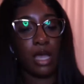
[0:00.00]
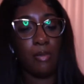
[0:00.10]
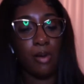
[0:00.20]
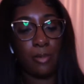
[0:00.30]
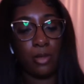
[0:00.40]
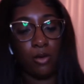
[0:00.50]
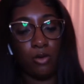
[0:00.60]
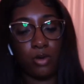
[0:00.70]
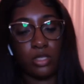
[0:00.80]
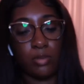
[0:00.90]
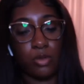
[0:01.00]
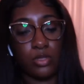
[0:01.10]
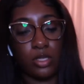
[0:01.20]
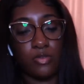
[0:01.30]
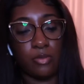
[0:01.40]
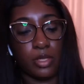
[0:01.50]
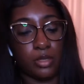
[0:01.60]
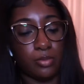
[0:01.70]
I'm probably gonna order some more stuff from them.